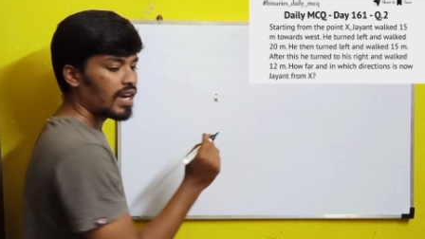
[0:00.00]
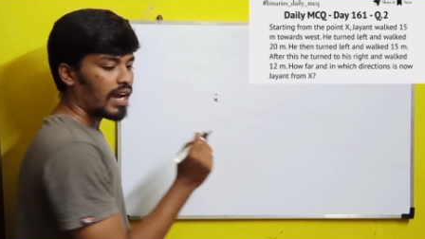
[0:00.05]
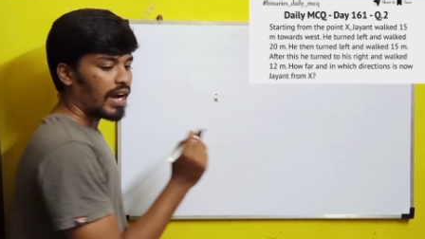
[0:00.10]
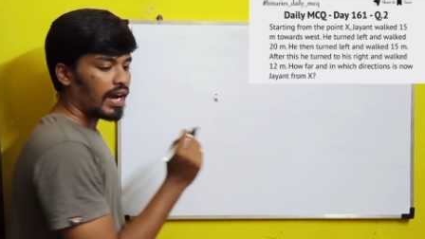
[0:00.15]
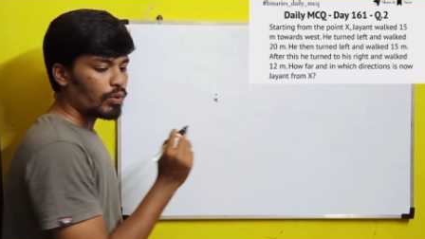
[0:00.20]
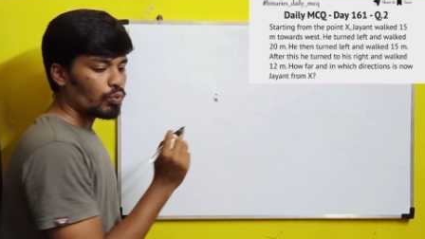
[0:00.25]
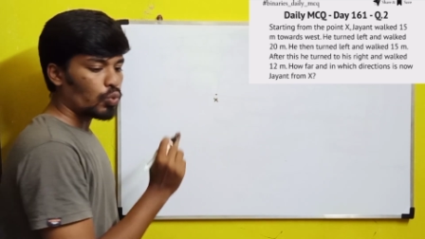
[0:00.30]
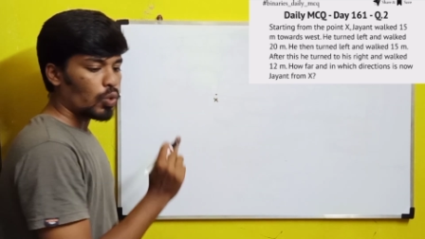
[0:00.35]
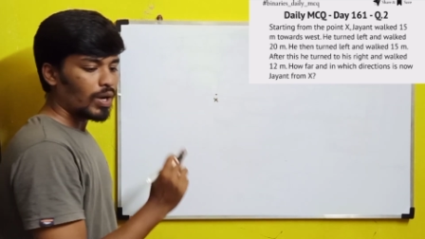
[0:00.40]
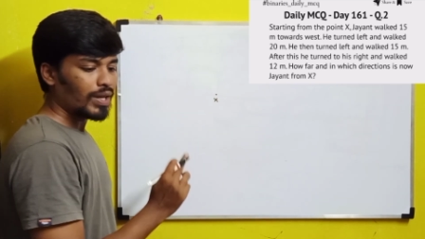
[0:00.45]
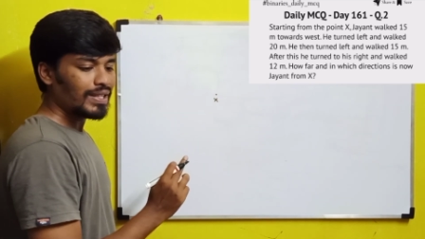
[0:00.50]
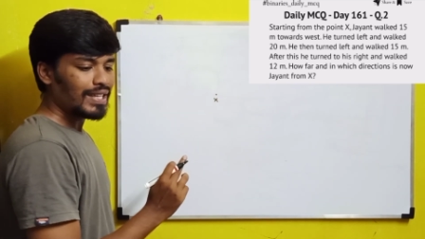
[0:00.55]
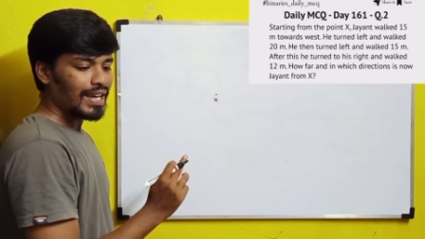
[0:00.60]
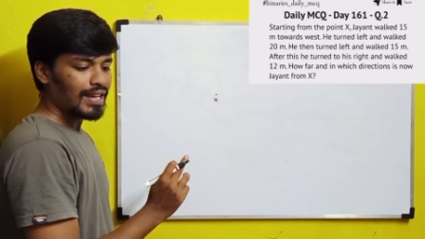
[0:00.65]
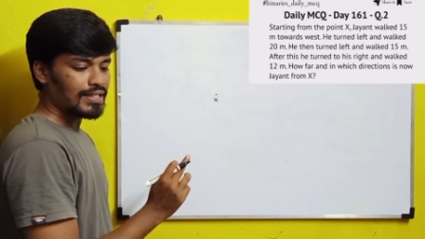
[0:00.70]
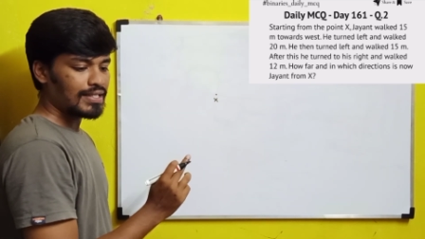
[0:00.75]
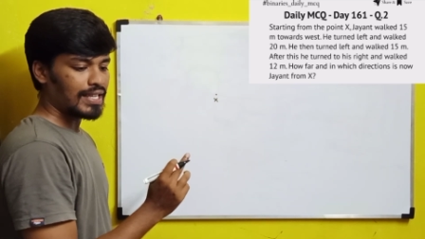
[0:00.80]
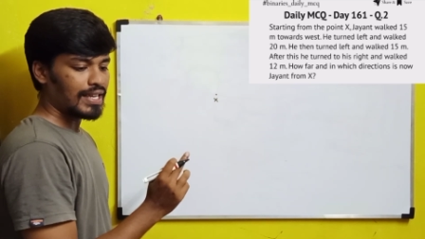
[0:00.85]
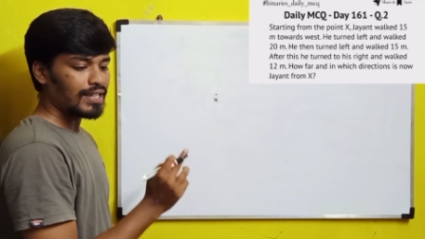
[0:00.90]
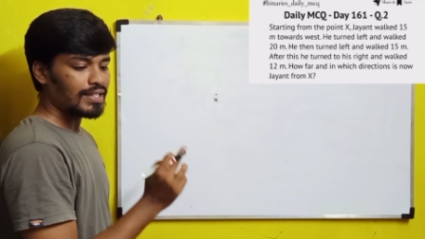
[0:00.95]
and what they
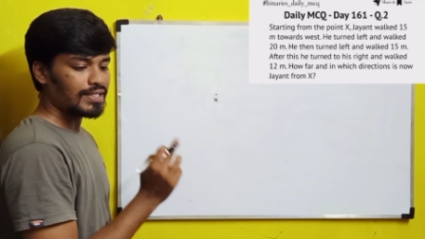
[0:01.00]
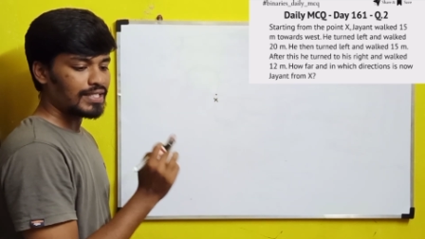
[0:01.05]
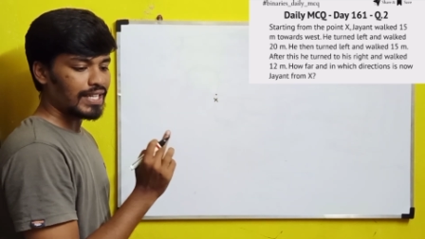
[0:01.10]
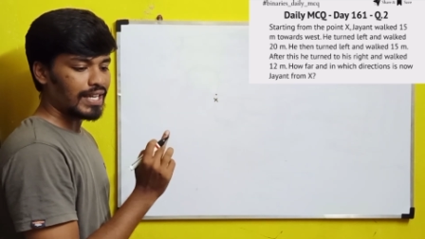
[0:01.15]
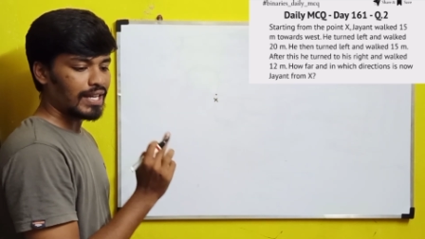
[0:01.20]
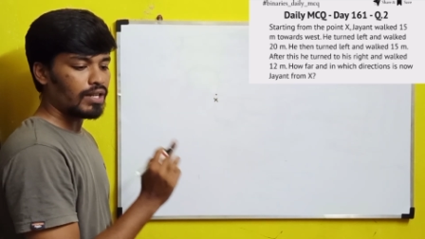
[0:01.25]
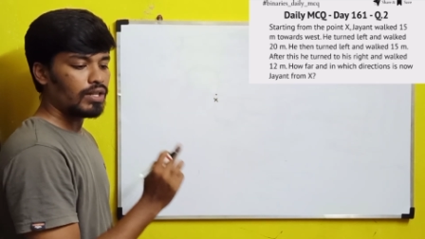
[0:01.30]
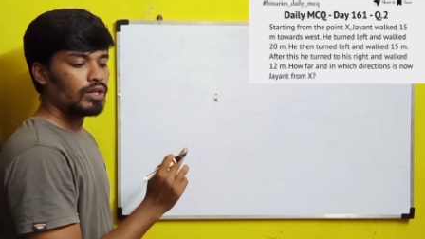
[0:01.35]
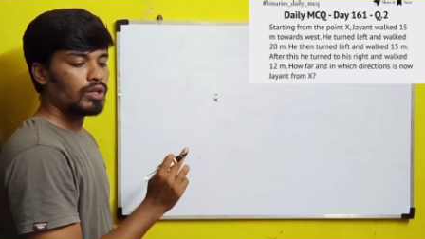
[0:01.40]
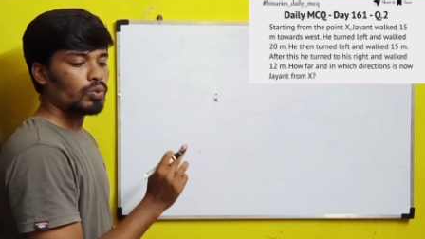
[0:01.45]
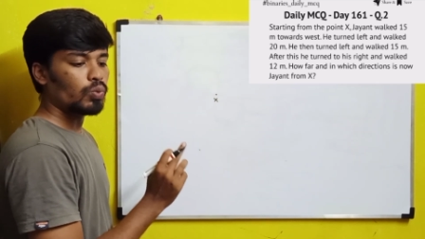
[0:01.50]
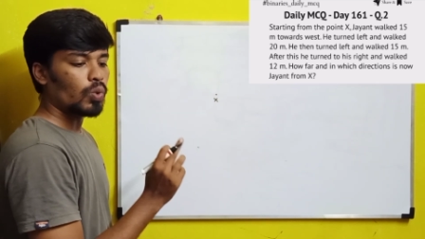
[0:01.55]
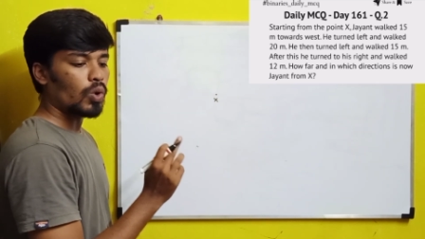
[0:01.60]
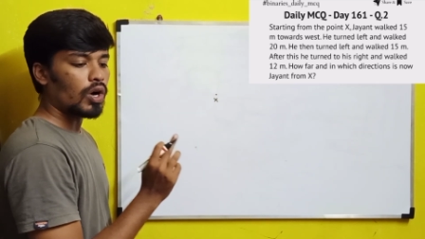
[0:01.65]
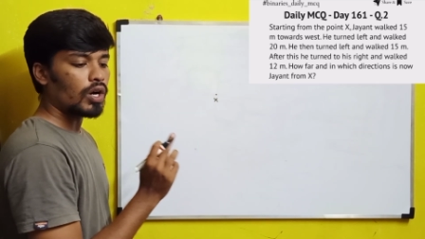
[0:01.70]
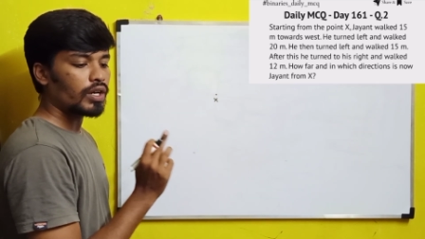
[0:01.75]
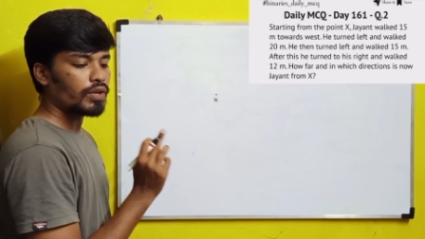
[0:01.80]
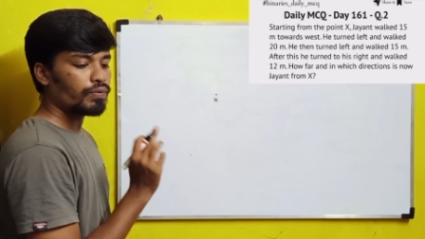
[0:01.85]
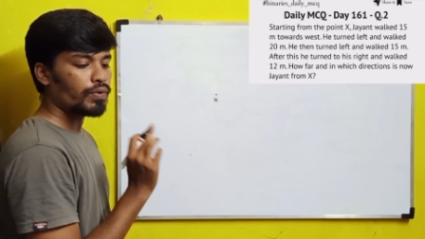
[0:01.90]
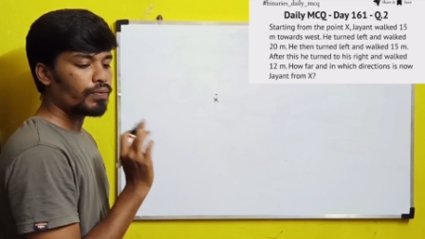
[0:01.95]
are saying, Jayant
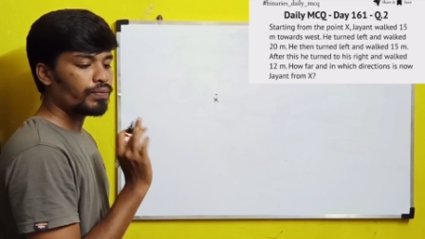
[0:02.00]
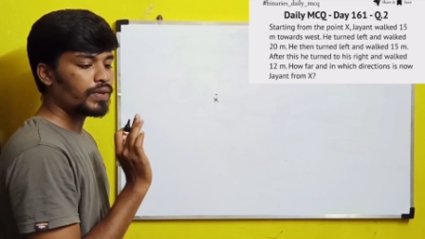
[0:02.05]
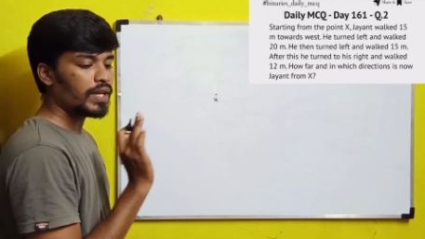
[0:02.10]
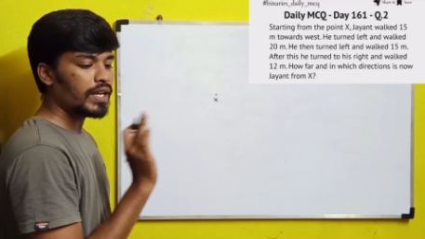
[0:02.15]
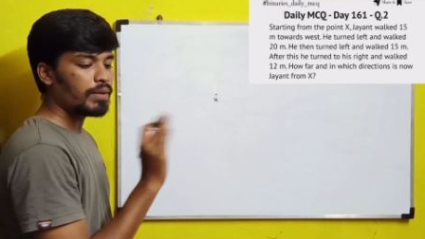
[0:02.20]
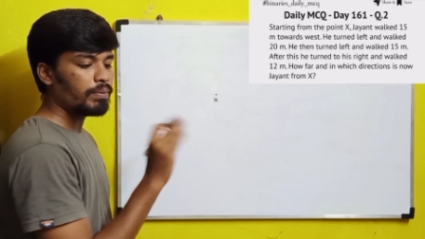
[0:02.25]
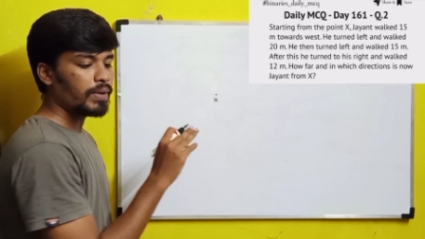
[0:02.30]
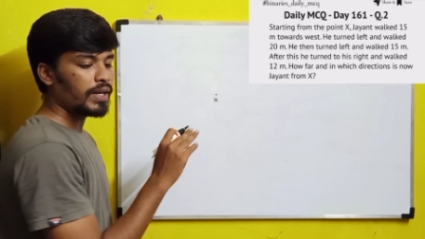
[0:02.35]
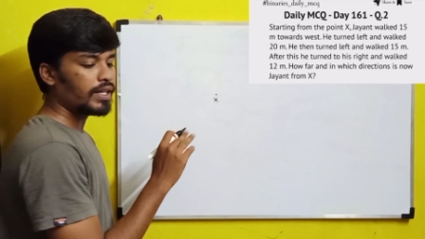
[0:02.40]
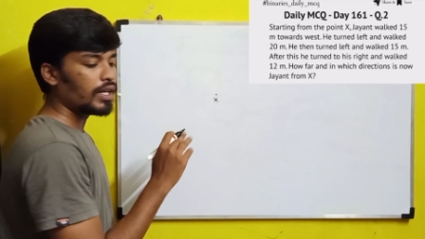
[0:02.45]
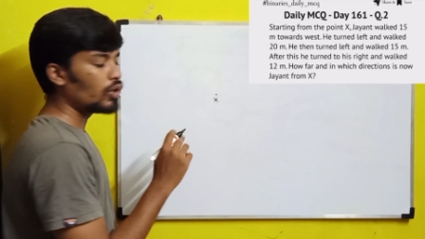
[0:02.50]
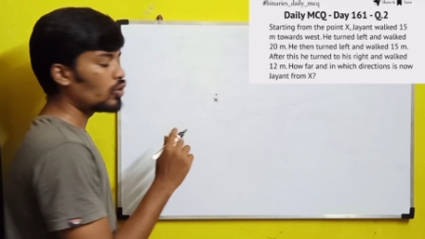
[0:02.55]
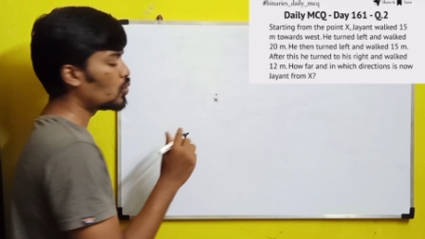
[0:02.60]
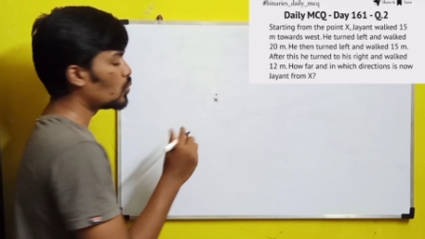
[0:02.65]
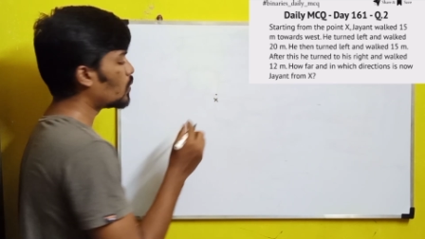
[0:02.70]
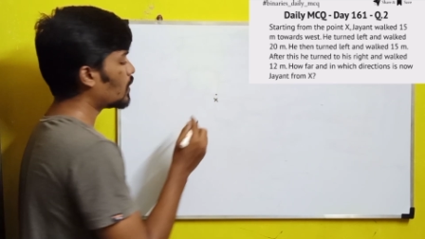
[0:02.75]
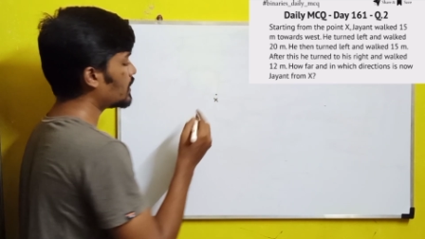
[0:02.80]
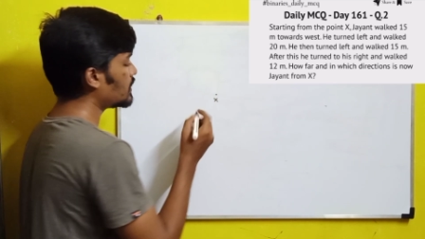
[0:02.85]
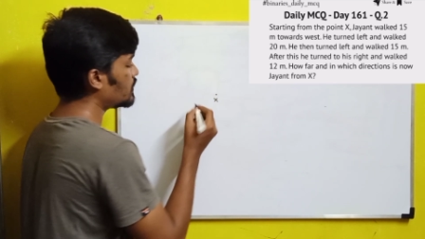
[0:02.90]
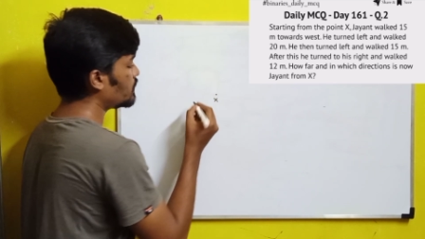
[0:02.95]
walked 15 meter
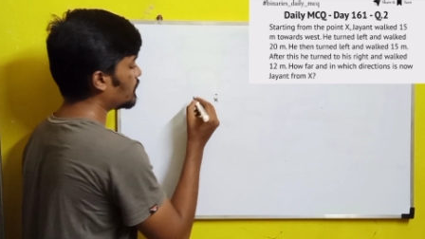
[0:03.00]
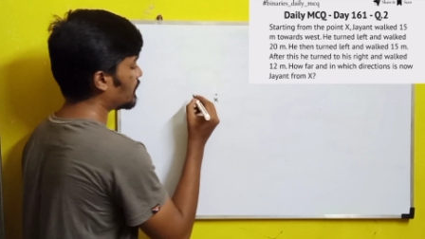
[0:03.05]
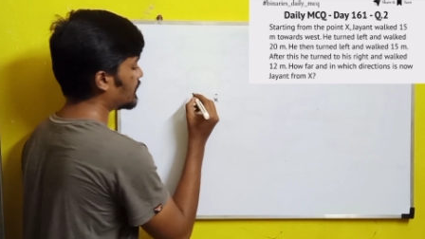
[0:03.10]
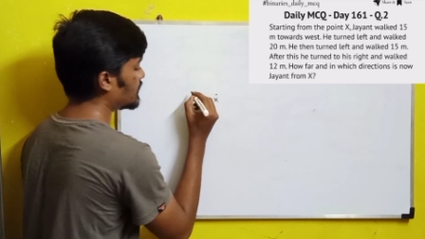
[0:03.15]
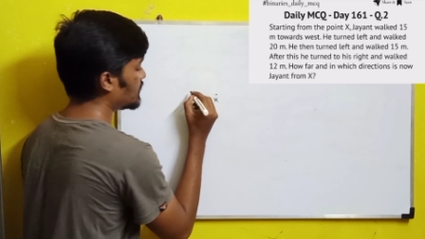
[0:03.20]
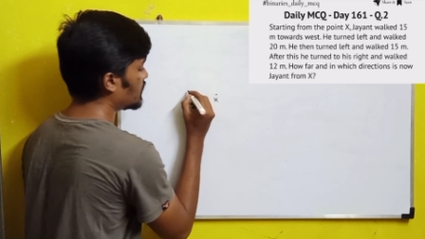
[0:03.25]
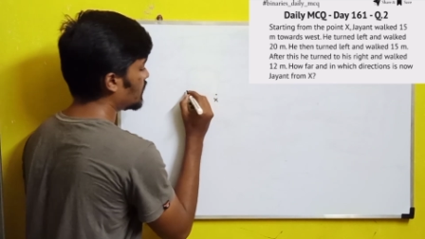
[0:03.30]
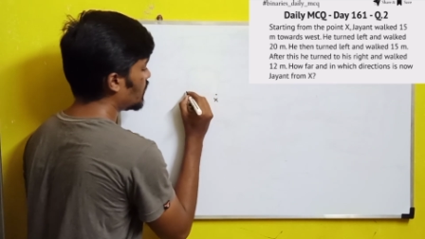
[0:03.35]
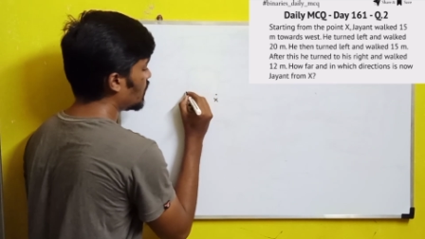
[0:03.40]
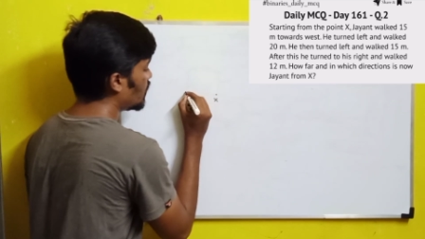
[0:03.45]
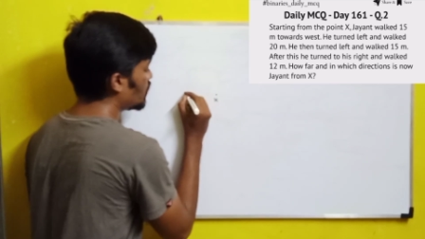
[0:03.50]
towards west.